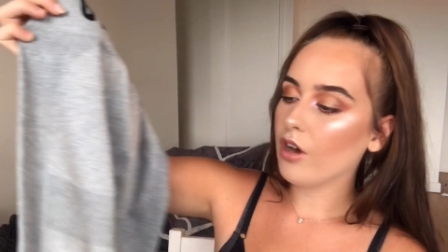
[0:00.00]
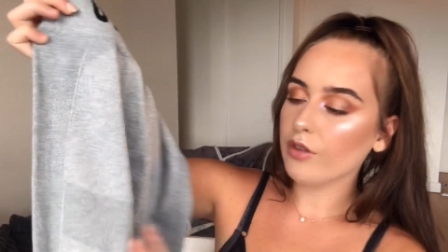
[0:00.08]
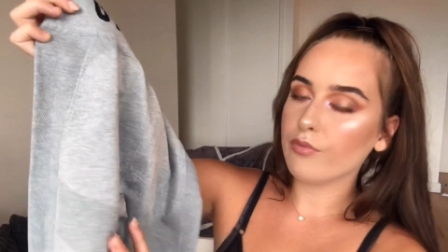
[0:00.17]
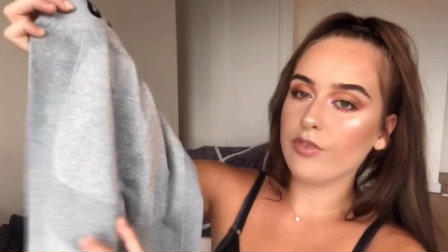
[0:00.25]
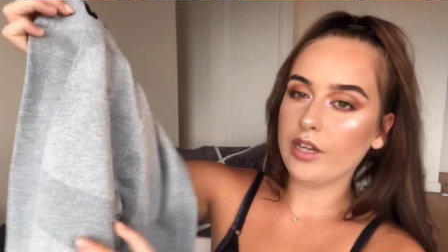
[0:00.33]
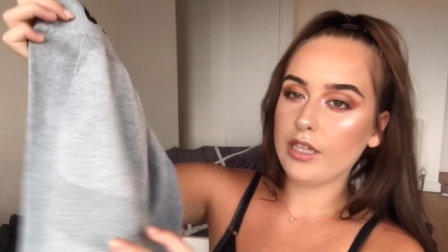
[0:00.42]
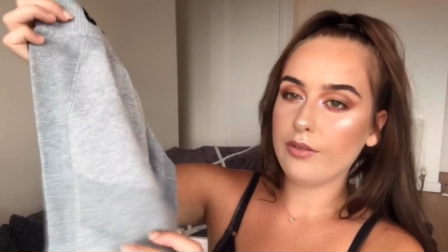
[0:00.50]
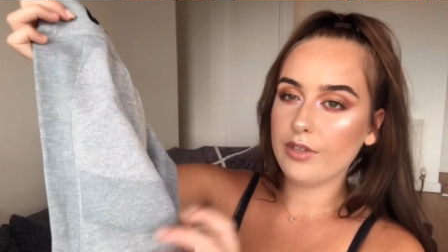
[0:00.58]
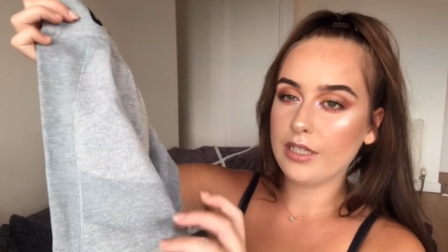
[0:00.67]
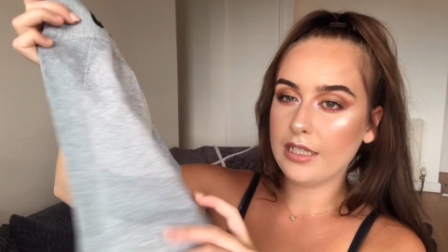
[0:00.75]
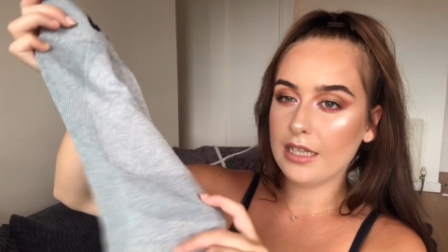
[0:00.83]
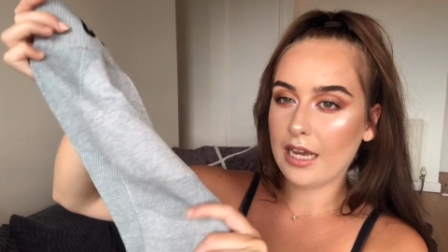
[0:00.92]
the
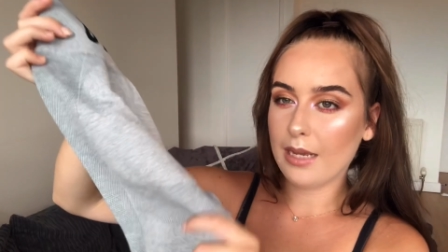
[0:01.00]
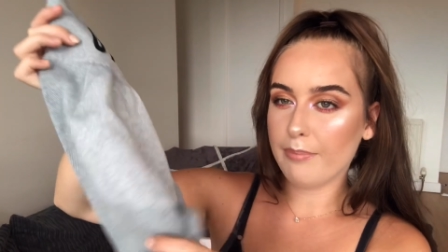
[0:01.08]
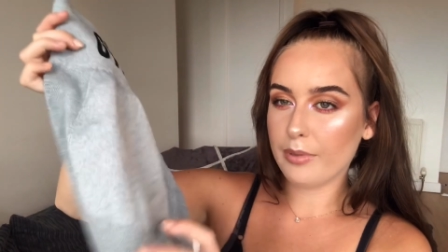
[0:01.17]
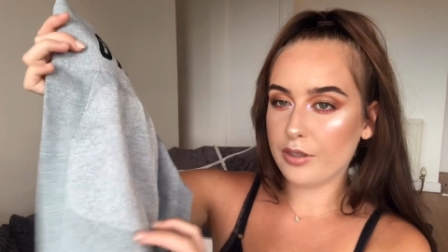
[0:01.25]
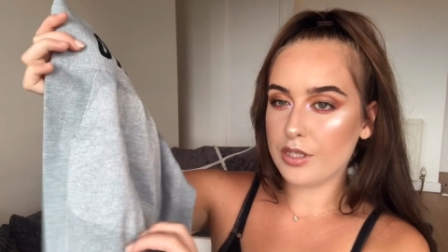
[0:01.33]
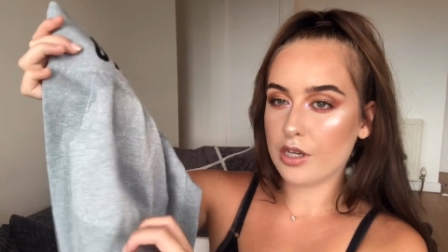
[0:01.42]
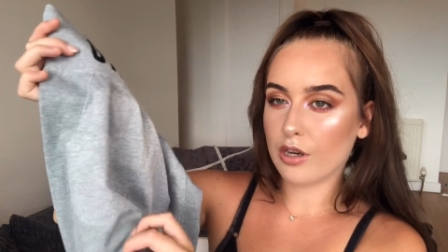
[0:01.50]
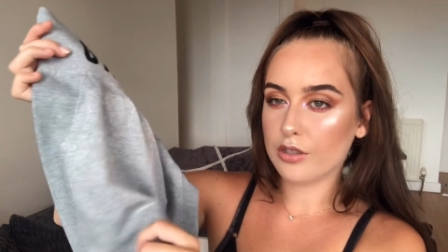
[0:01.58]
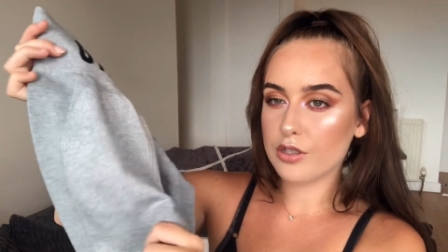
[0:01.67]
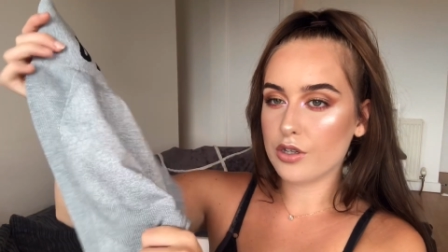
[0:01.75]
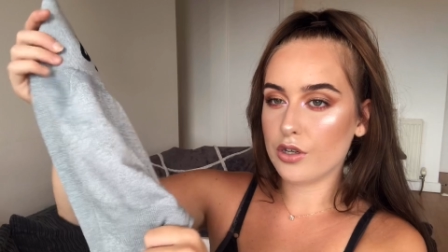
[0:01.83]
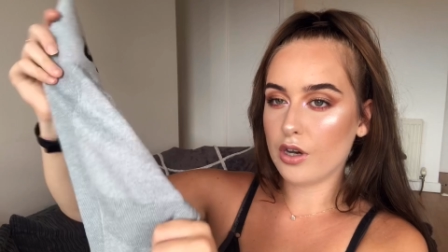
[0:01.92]
really light booty
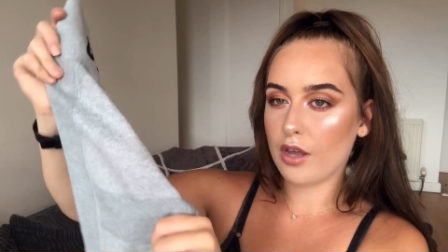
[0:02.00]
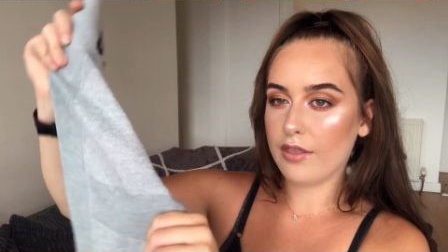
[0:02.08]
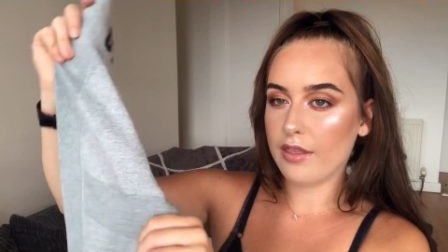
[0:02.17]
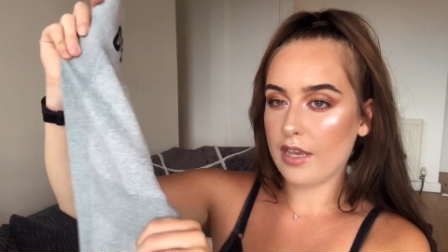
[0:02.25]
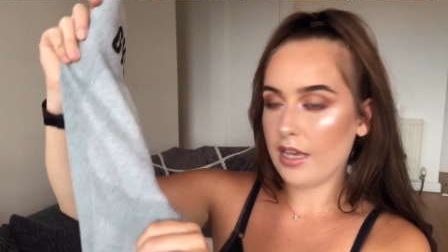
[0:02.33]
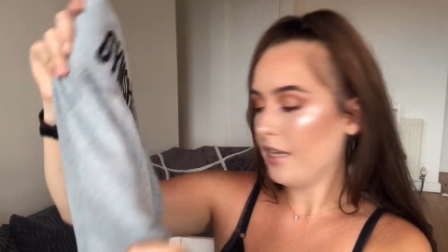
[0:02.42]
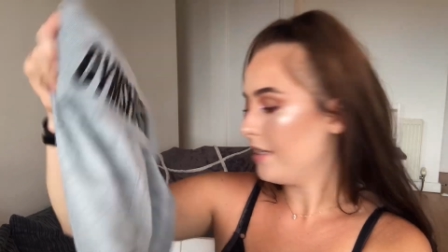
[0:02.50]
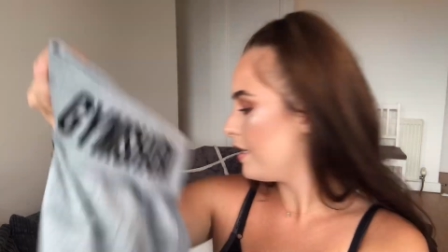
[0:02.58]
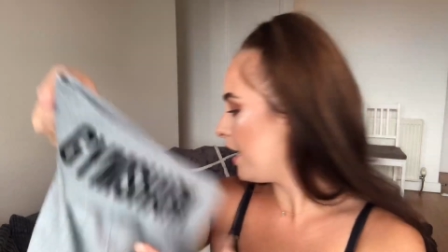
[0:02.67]
contour on these.